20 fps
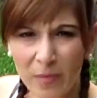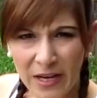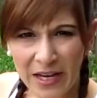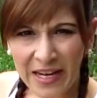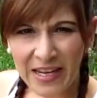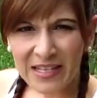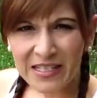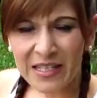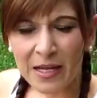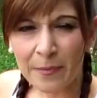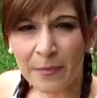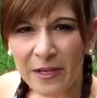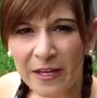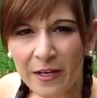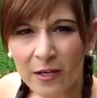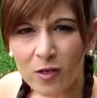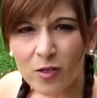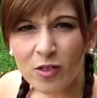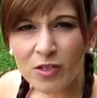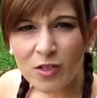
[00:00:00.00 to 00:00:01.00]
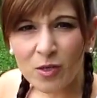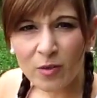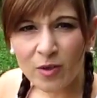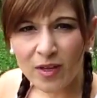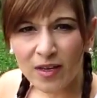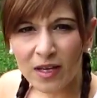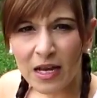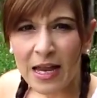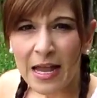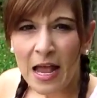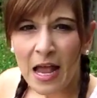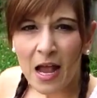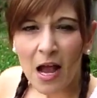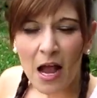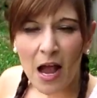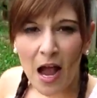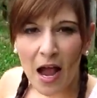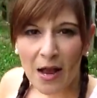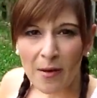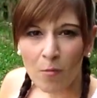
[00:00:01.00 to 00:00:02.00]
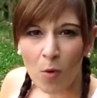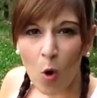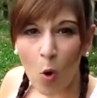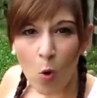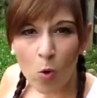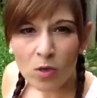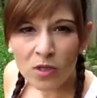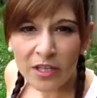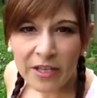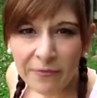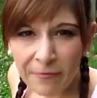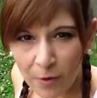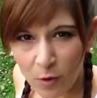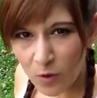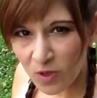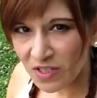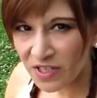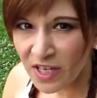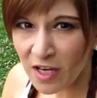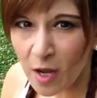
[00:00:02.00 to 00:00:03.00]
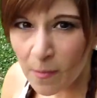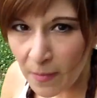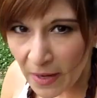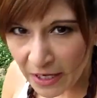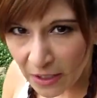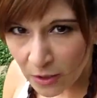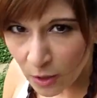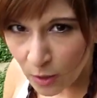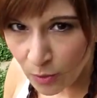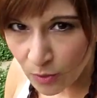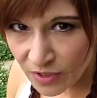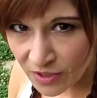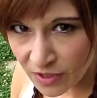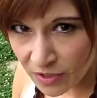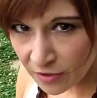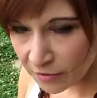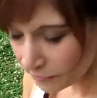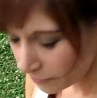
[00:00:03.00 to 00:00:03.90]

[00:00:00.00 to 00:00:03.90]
my hands up here so that I'm only focusing on my glutes